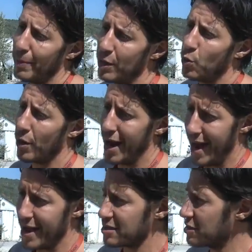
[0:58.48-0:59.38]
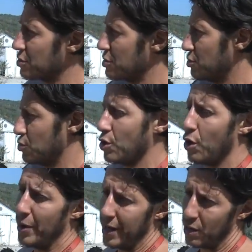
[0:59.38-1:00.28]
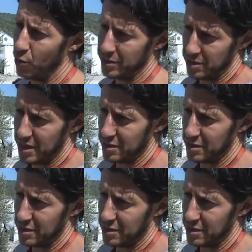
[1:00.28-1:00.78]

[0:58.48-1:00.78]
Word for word: been in Lesbos for three years.